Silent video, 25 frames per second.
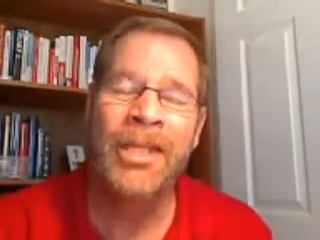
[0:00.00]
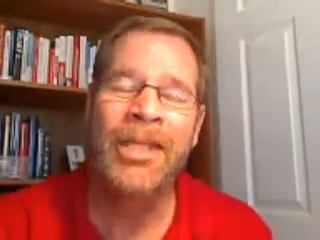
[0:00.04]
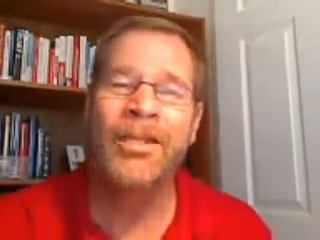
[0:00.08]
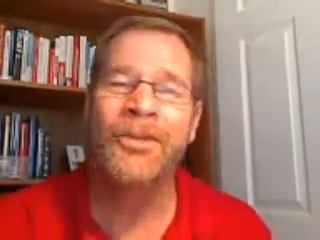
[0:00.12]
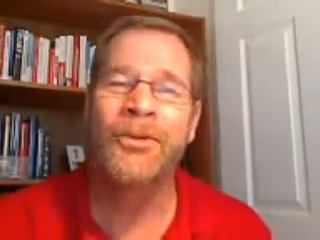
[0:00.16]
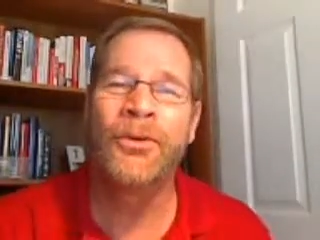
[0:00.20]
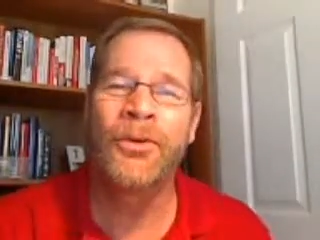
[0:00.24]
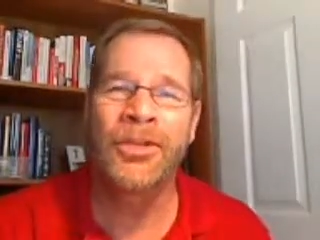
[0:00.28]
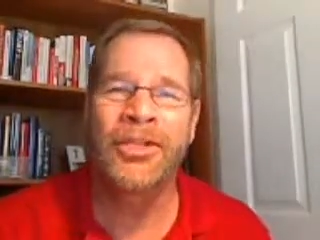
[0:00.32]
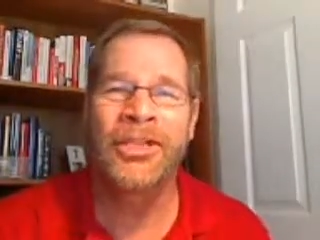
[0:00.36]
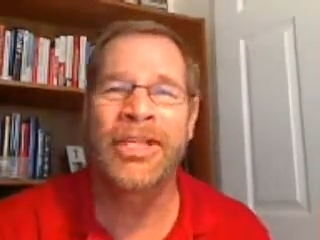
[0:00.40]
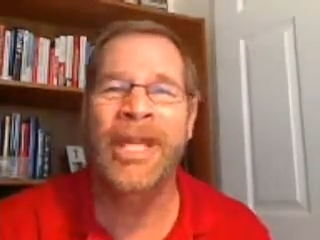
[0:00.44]

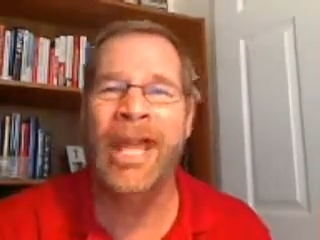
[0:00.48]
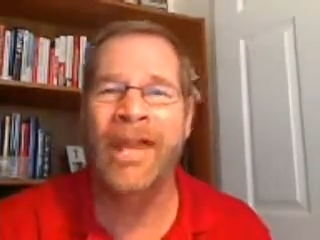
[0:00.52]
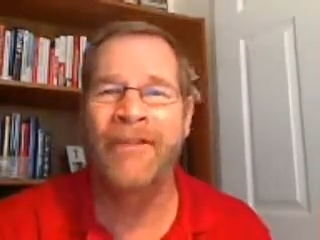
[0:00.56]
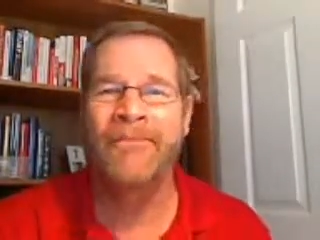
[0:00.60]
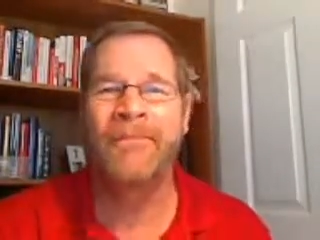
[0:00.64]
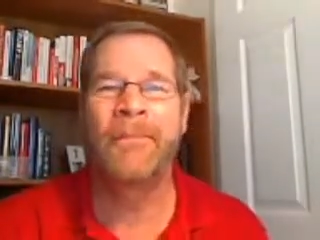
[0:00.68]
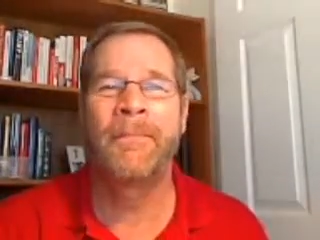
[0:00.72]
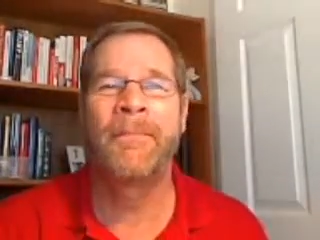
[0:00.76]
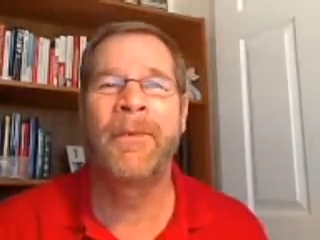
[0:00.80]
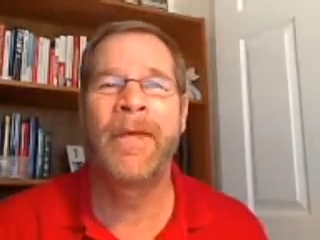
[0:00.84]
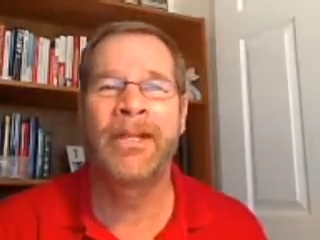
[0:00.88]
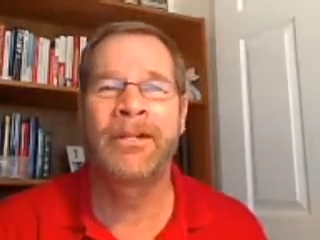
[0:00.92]
In order to
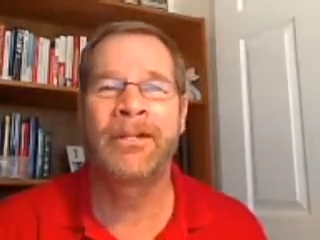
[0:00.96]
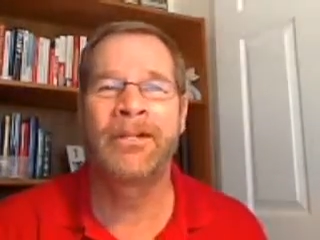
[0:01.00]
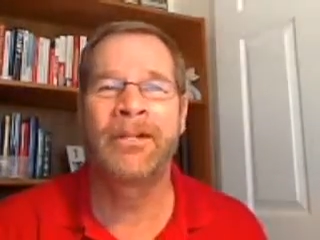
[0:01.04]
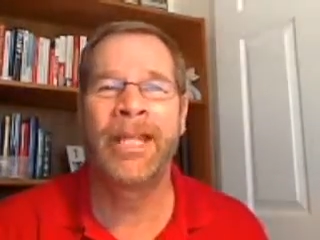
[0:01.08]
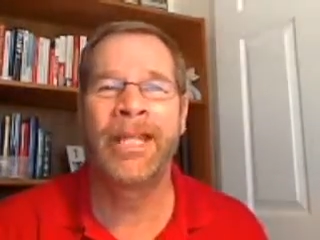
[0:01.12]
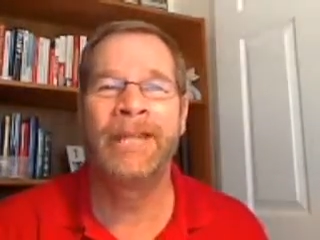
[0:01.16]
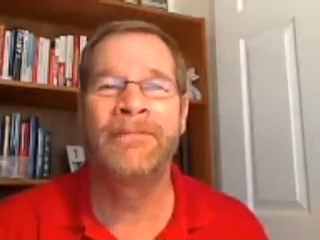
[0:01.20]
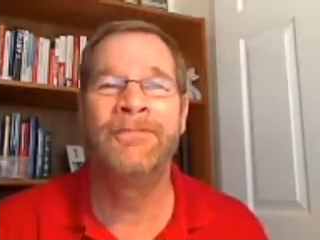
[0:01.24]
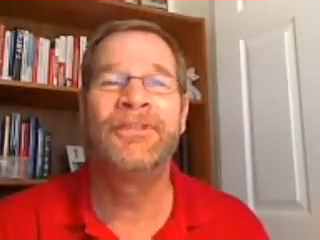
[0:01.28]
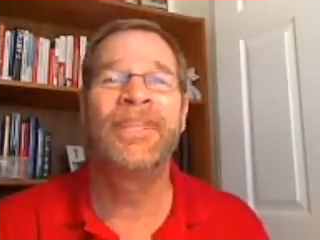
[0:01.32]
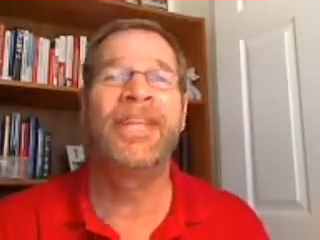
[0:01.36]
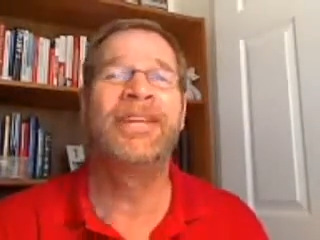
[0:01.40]
have a better
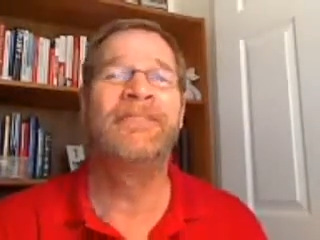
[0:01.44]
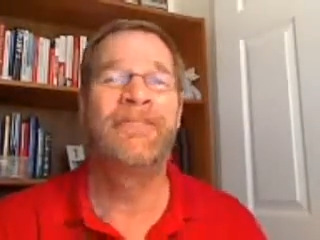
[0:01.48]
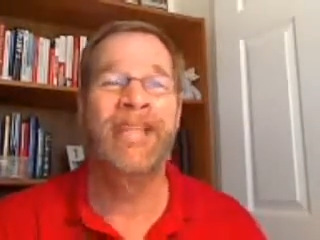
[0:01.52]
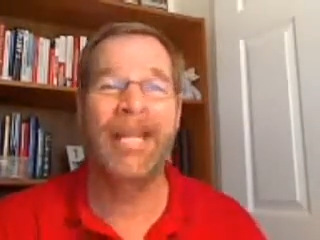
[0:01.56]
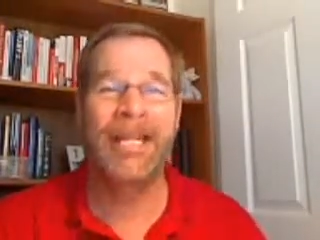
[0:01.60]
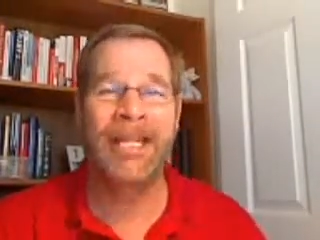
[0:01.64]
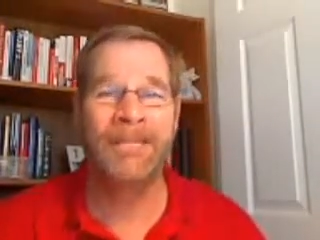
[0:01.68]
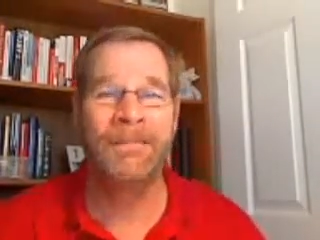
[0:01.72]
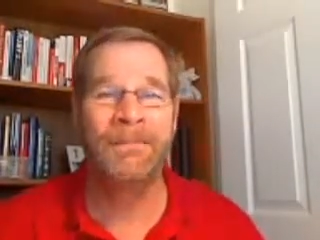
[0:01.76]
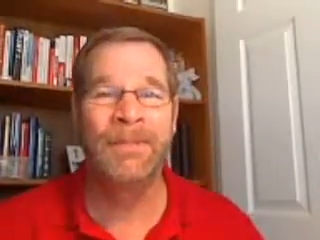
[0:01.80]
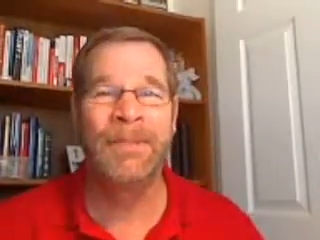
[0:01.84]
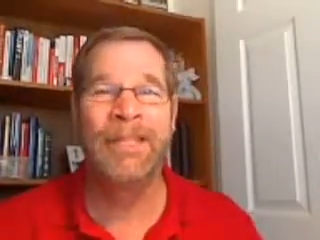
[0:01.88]
life, they've
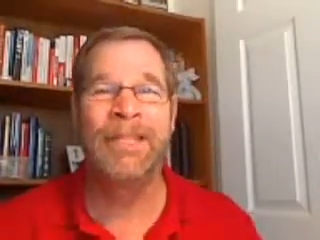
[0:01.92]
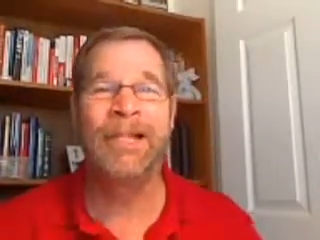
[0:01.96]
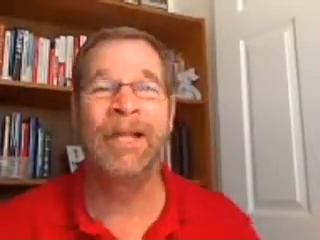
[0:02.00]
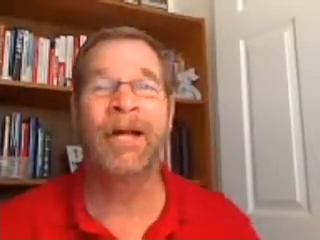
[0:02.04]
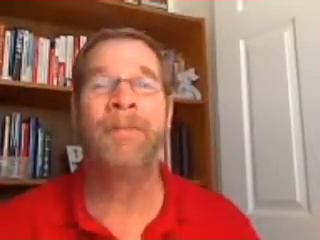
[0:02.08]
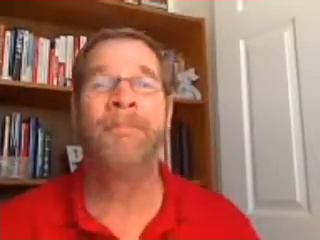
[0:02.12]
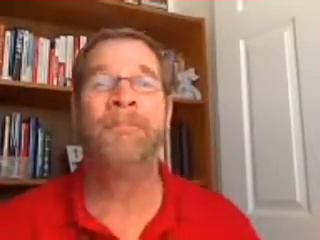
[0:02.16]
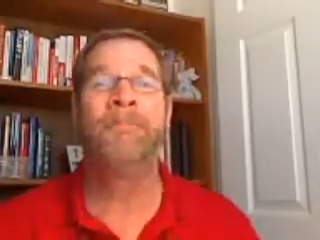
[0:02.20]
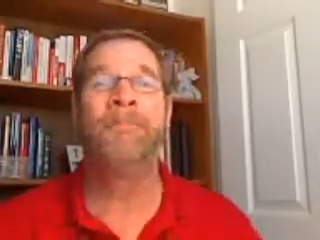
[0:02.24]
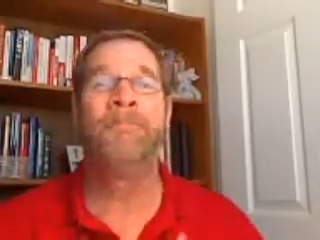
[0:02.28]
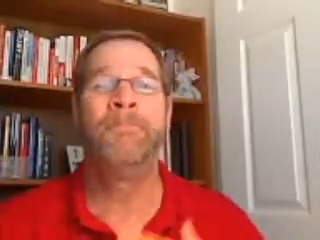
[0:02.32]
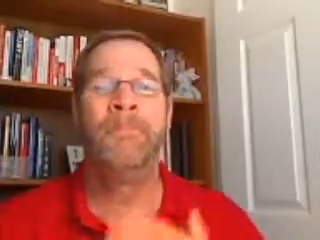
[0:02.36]
got to
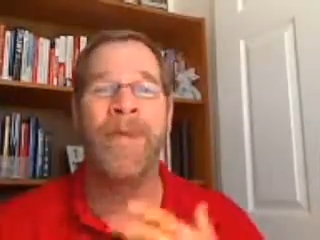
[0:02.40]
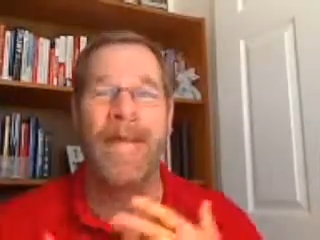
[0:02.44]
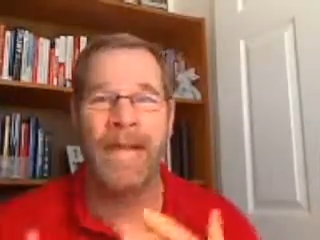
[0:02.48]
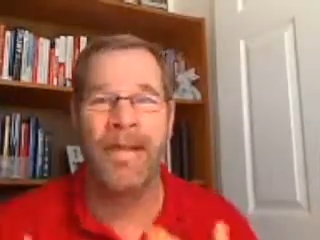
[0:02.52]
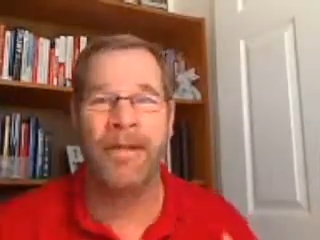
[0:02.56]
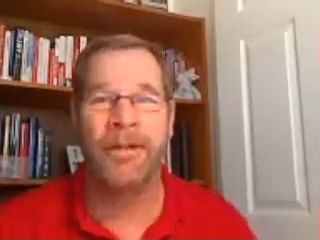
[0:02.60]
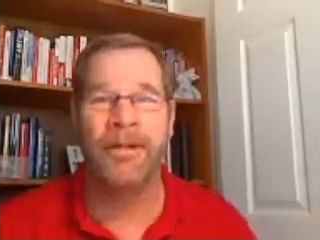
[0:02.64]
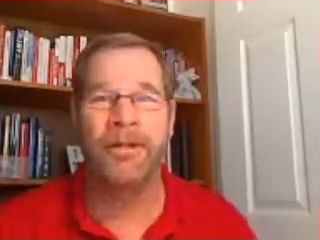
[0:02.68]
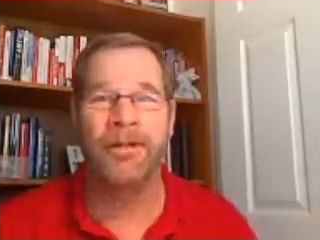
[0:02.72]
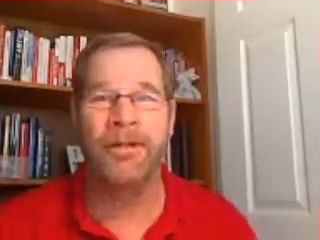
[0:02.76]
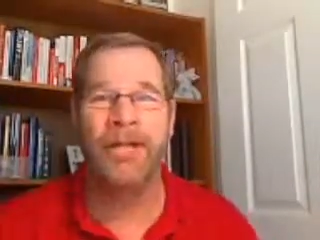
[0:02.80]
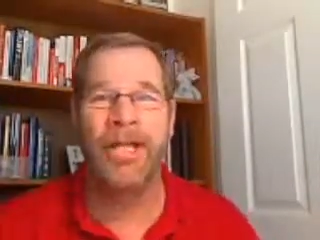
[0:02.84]
become
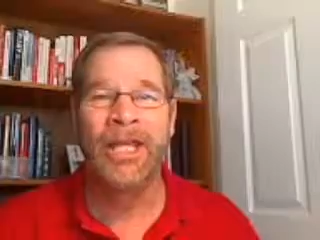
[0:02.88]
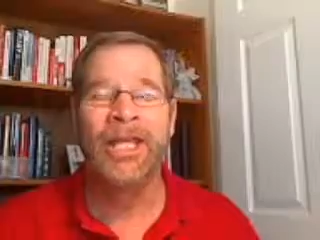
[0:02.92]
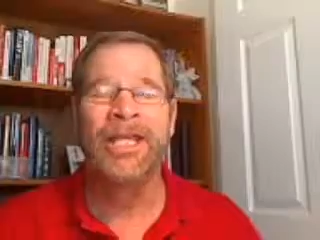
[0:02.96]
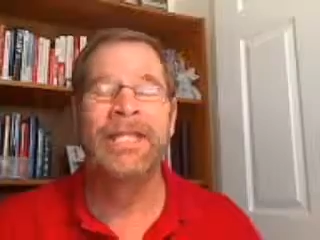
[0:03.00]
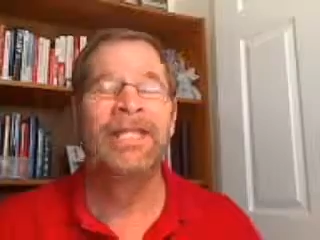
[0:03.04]
better.